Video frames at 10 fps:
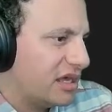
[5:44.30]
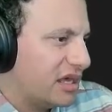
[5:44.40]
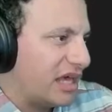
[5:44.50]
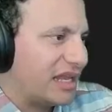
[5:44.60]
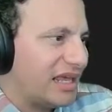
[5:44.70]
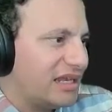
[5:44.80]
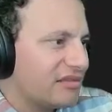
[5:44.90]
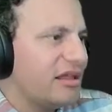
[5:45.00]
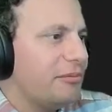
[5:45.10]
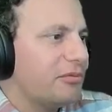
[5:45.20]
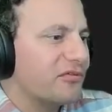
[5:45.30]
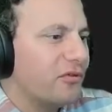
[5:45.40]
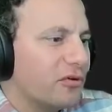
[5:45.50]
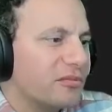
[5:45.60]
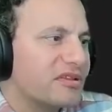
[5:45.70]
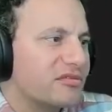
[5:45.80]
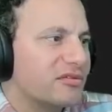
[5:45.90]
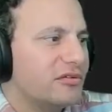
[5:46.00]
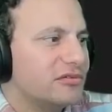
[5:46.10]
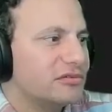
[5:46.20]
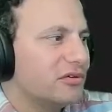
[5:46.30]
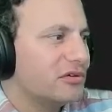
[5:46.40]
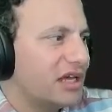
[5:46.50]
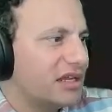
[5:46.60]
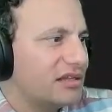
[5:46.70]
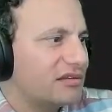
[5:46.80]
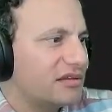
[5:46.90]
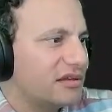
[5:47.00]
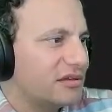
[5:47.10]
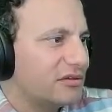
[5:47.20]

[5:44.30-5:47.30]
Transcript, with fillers: and again it's not performance don't don't get it uh,